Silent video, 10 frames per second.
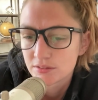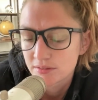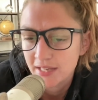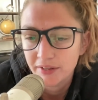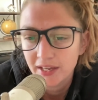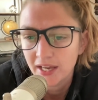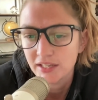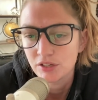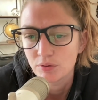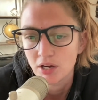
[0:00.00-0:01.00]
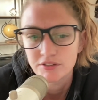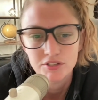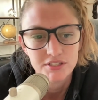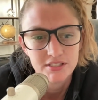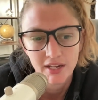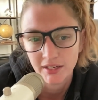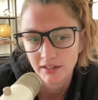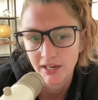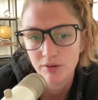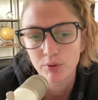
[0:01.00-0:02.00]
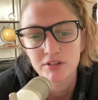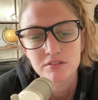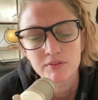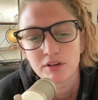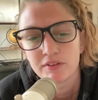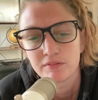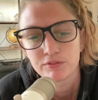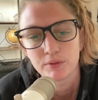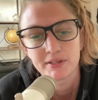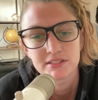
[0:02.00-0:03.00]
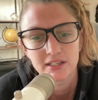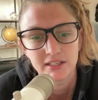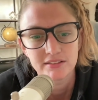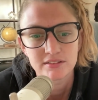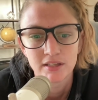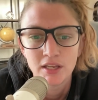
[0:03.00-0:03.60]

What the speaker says: Now that you understand kind of what a sphere of influence is,